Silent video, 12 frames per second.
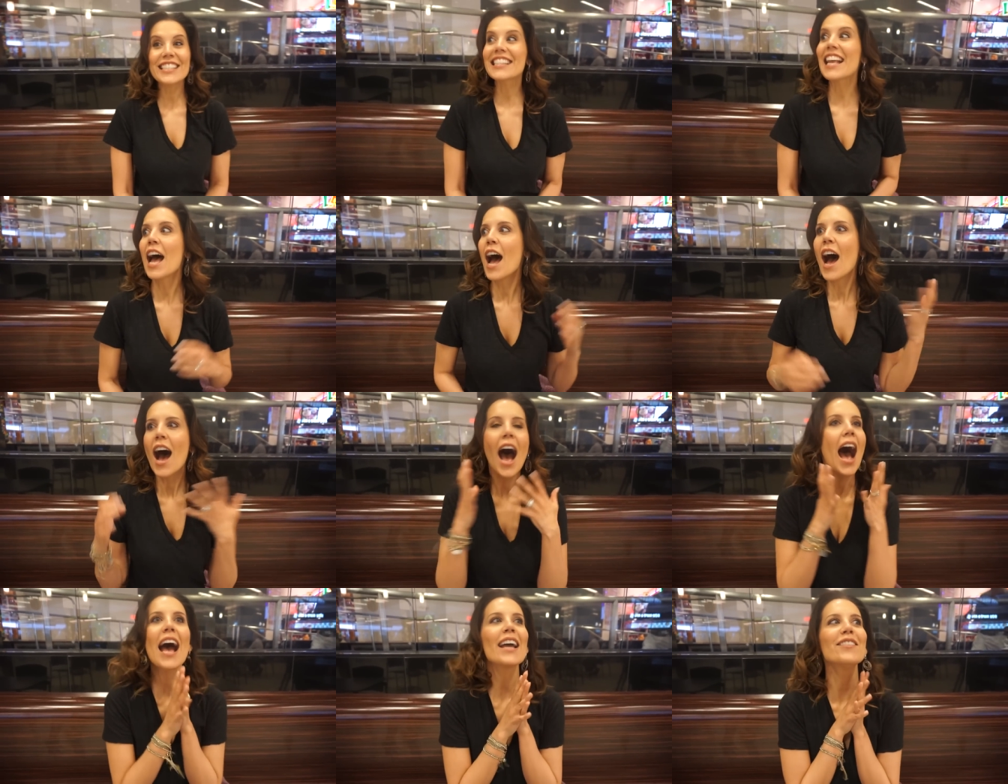Princess and the
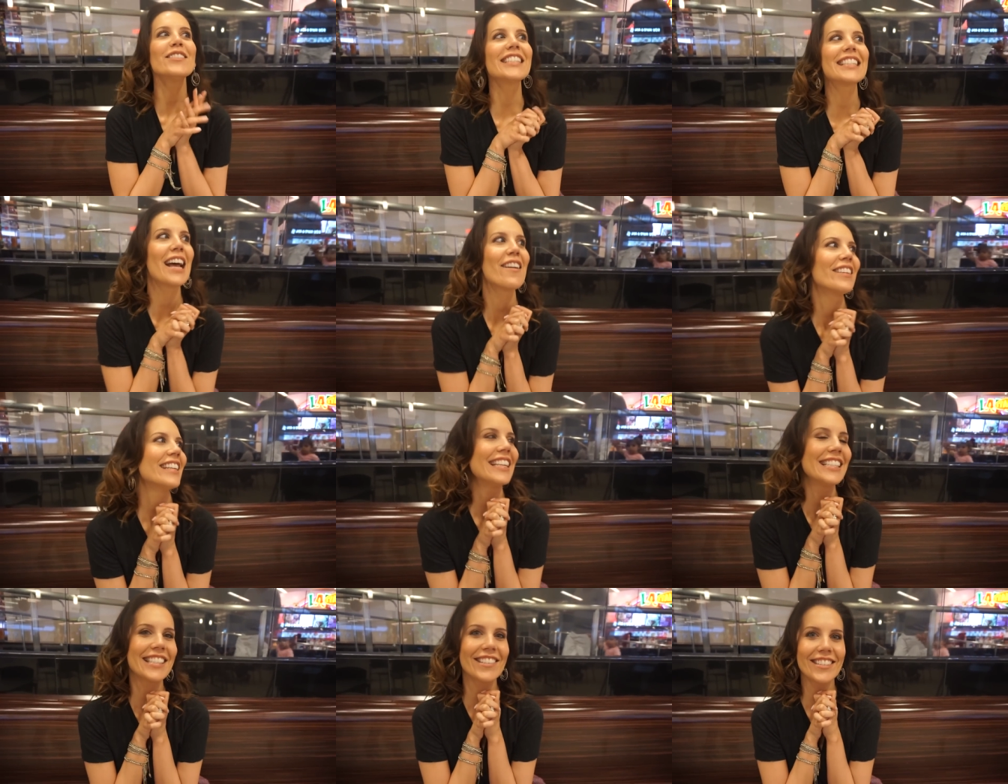pea. I'm just having
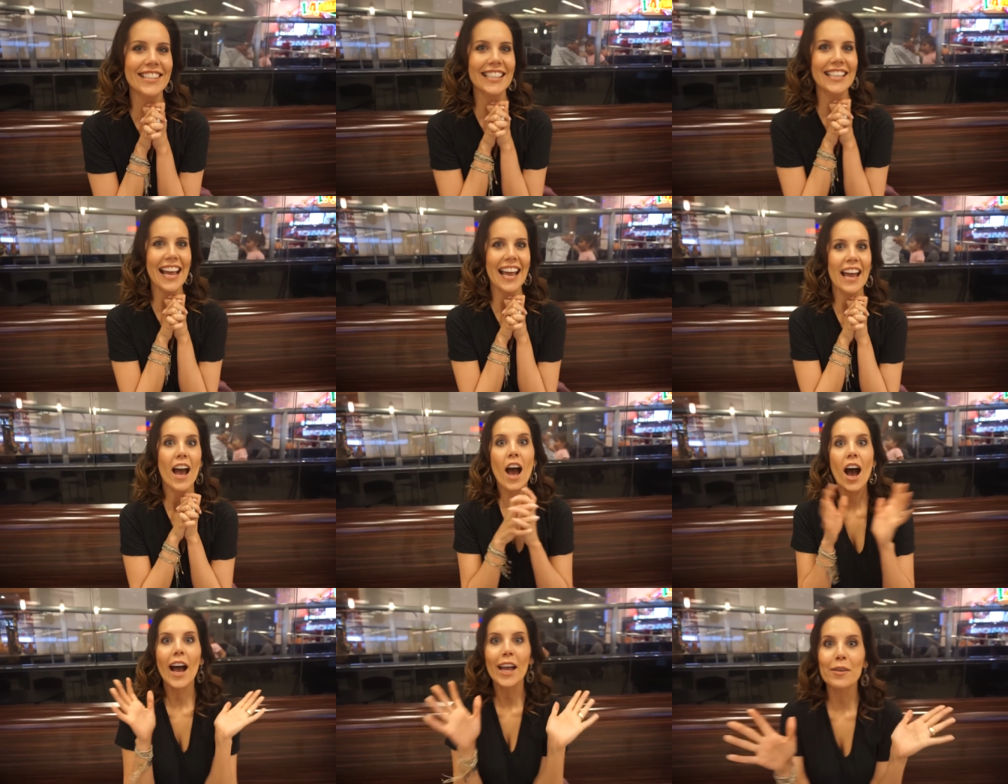issues. Oh my
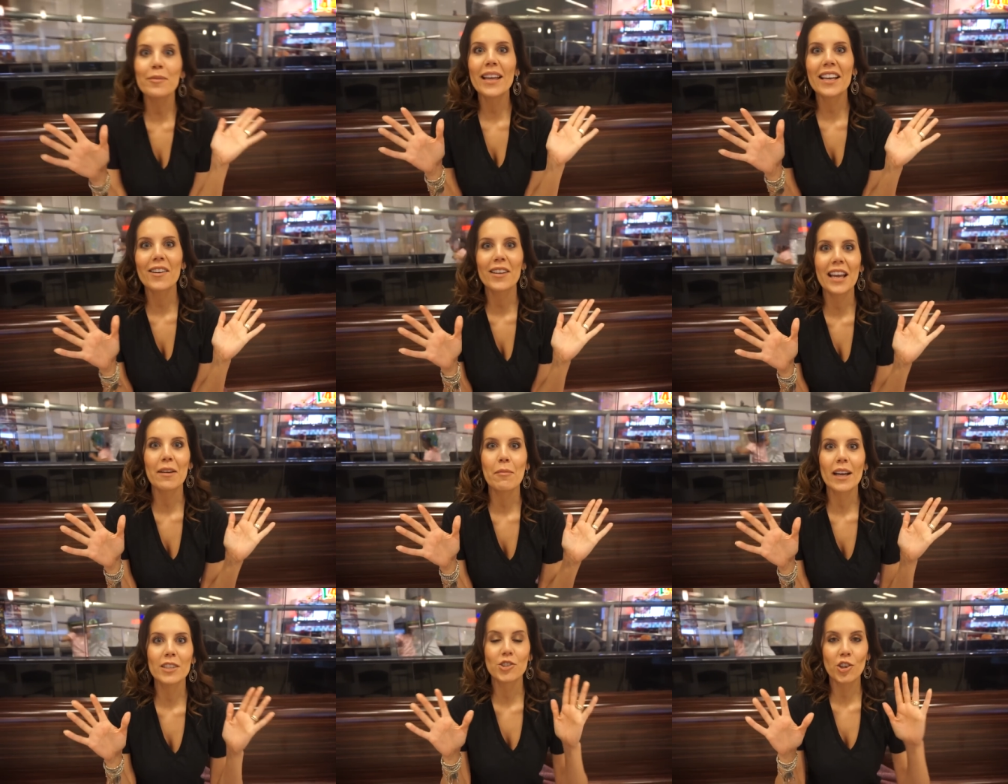gosh. I am like, okay,
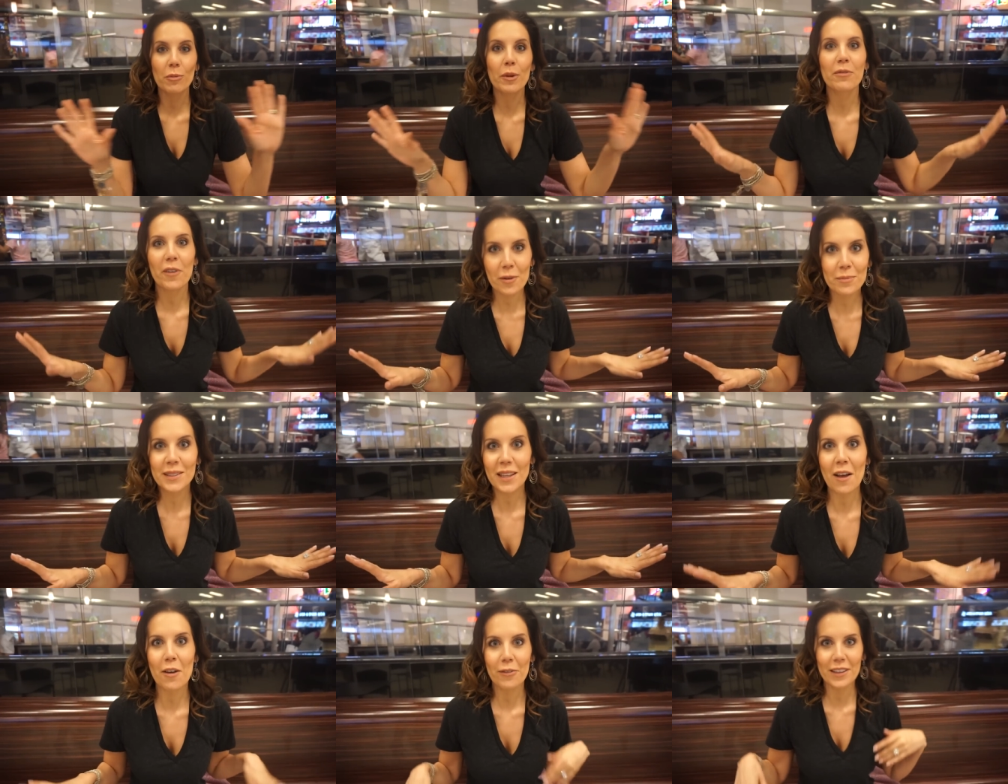my germaphobe
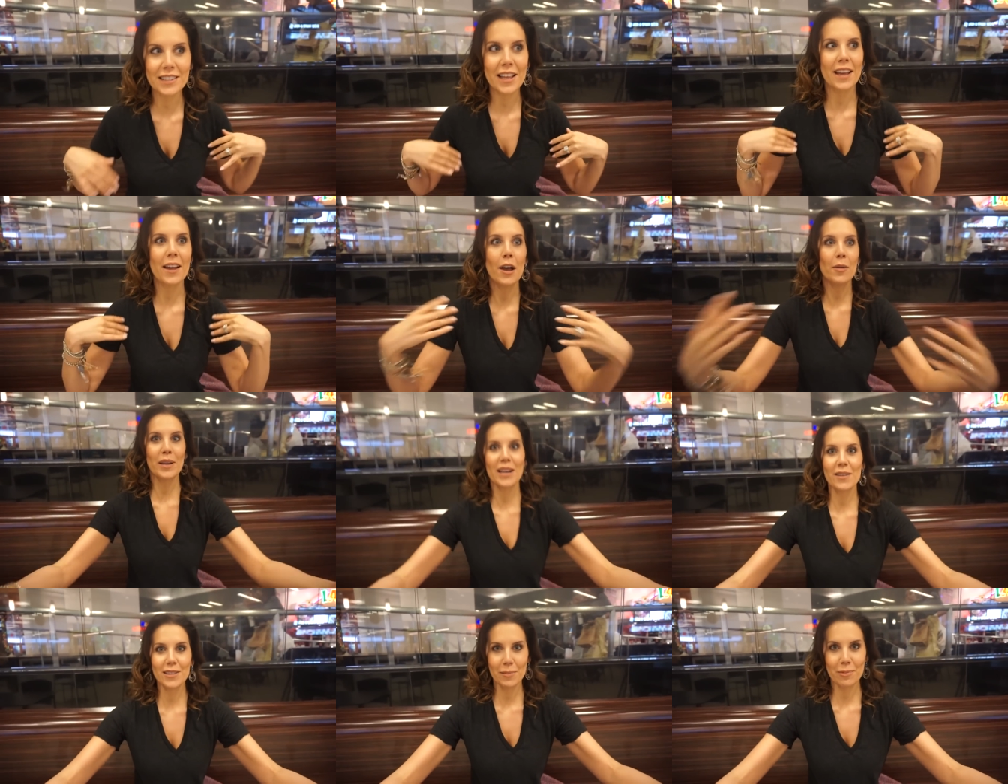self is like coming
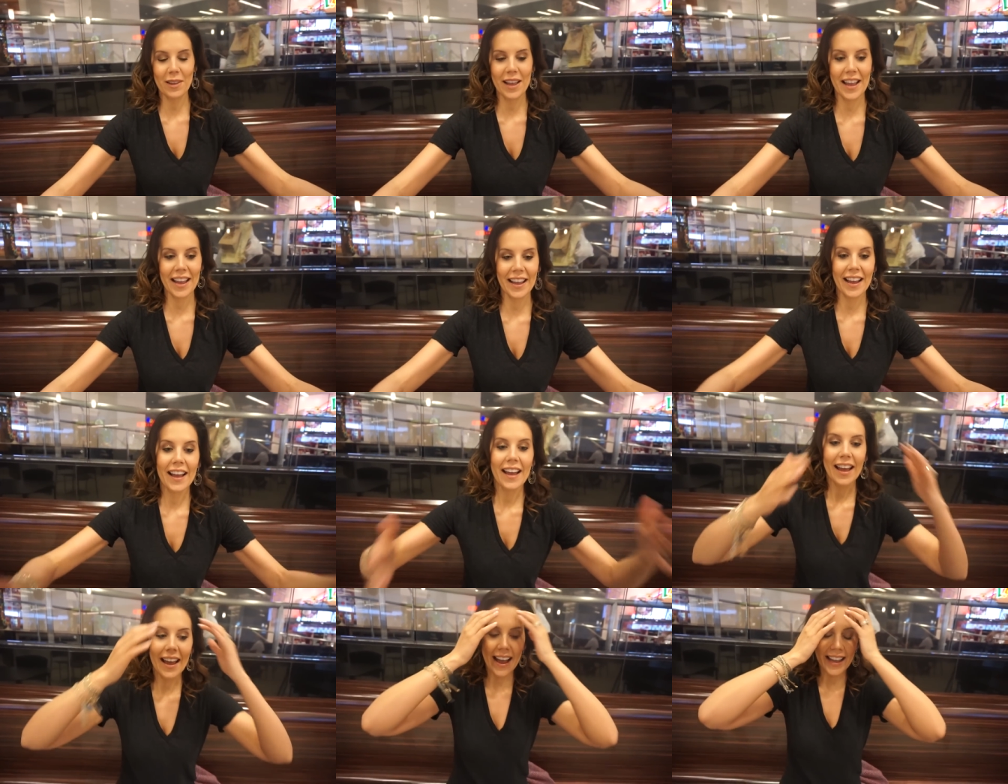out to play.
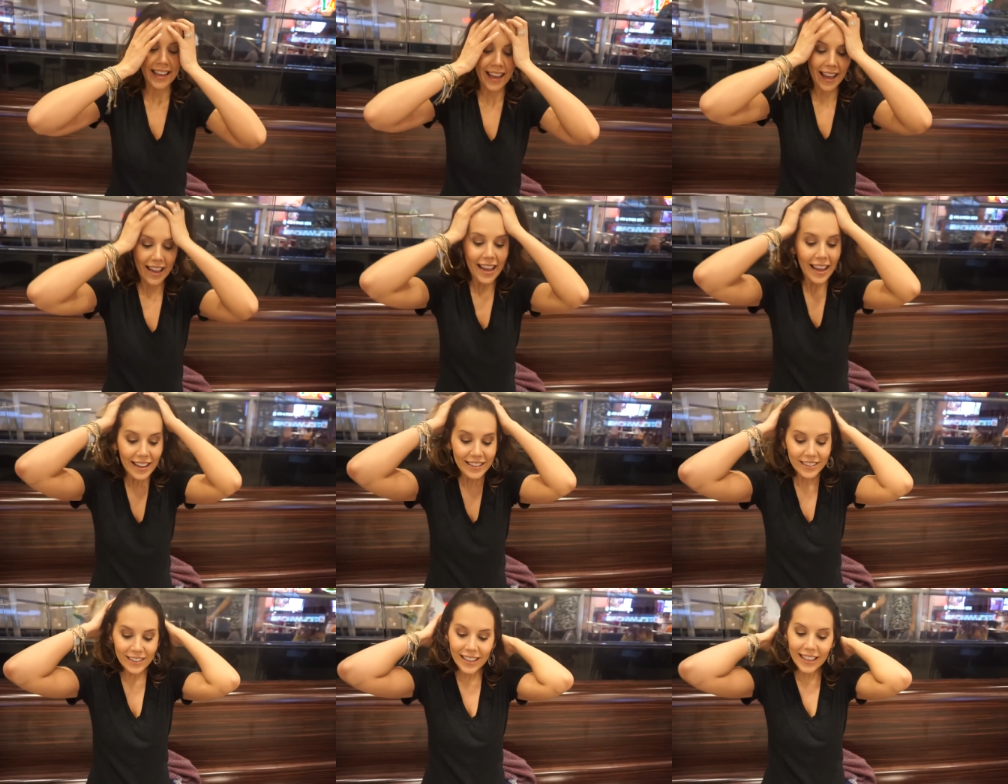I can't
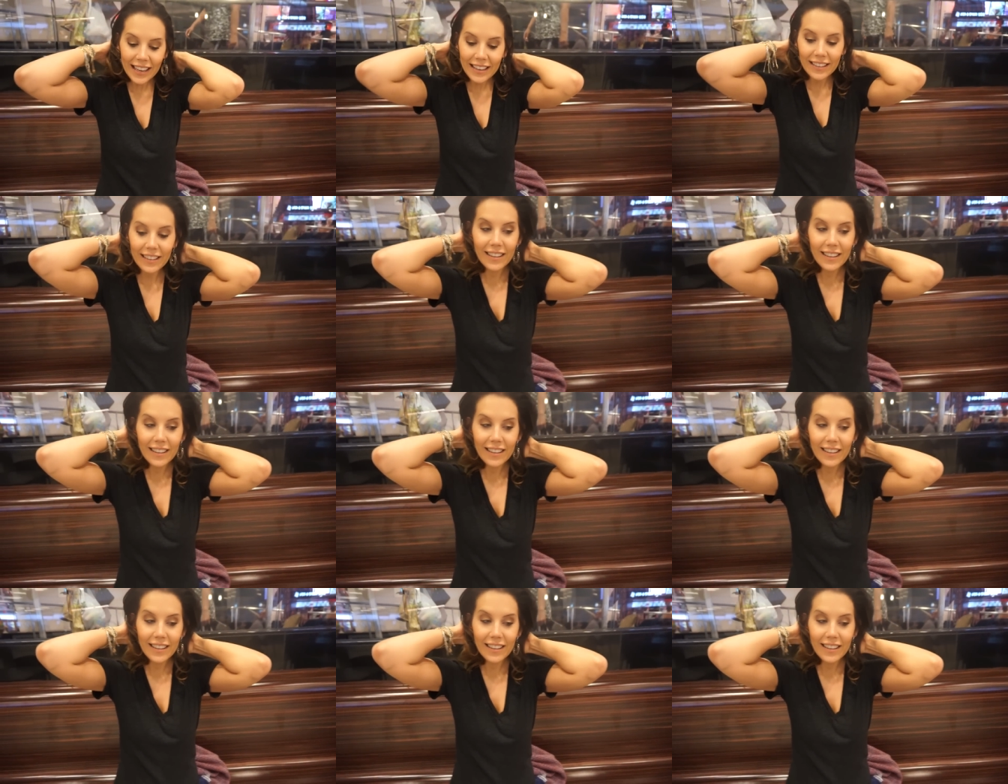handle it.